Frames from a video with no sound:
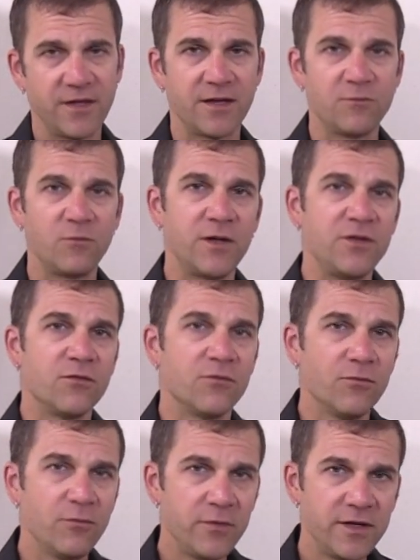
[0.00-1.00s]
And when you're
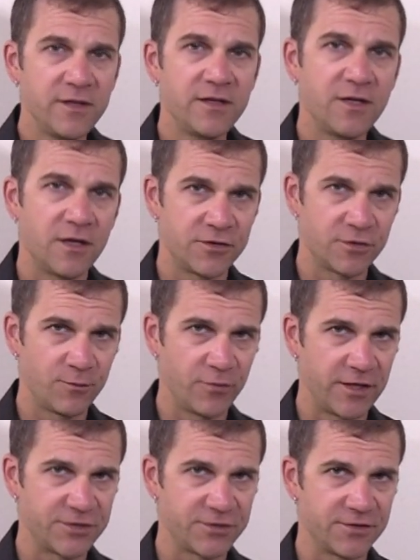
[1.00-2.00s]
really under
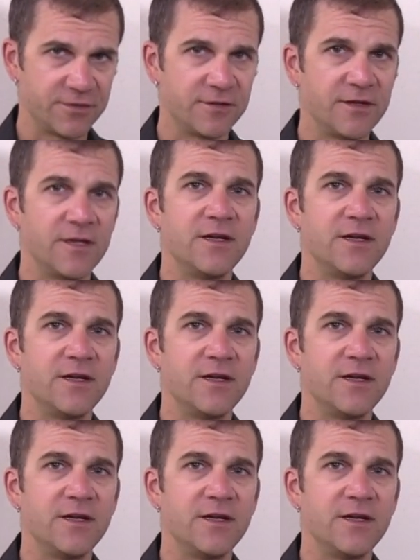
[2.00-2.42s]
pressure